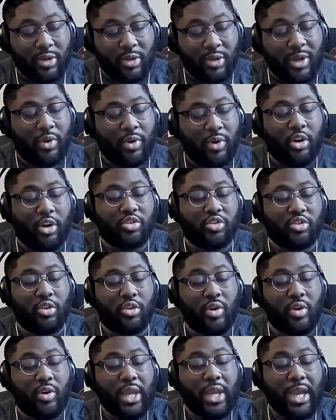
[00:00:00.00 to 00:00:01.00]
but also
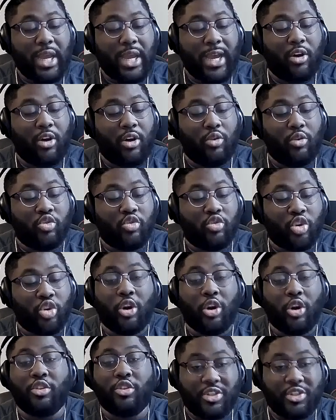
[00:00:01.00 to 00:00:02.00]
how
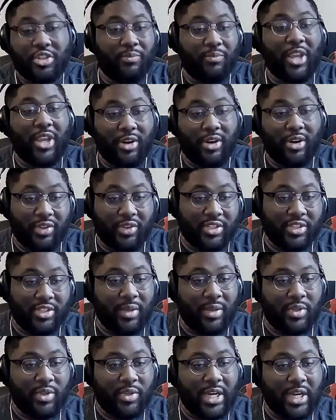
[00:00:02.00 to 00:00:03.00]
charged it made her at the same
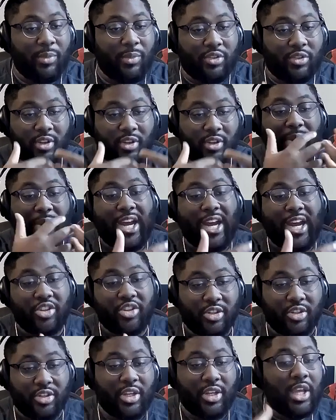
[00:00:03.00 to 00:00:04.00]
time, because of the
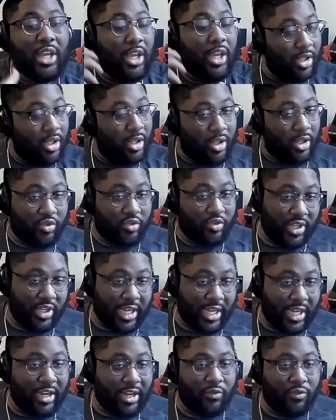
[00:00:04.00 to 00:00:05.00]
passion and love she
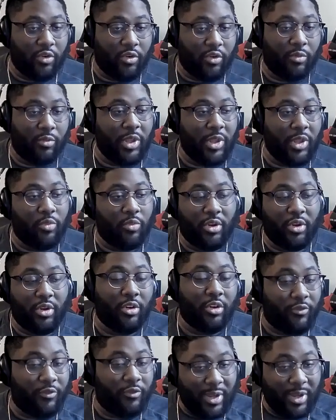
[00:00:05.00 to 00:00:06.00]
had for people and her
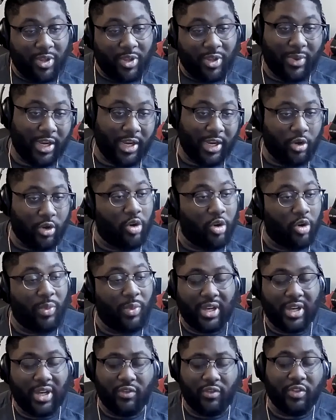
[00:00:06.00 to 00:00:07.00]
family back home and
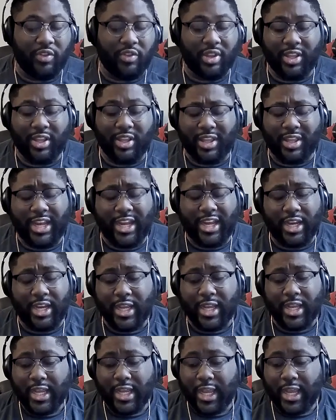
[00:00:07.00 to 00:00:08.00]
everything like that.
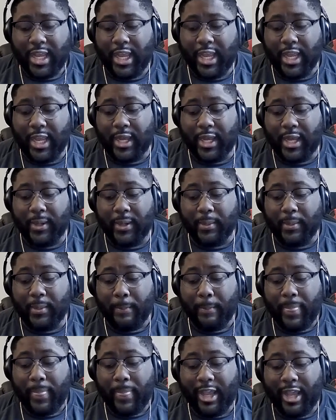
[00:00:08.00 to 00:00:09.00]
And
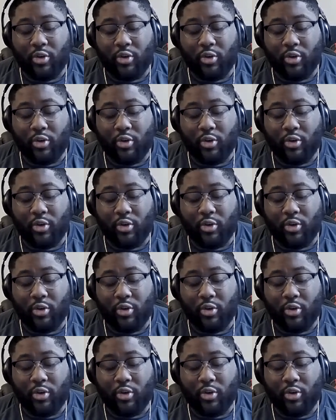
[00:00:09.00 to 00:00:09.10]
I can only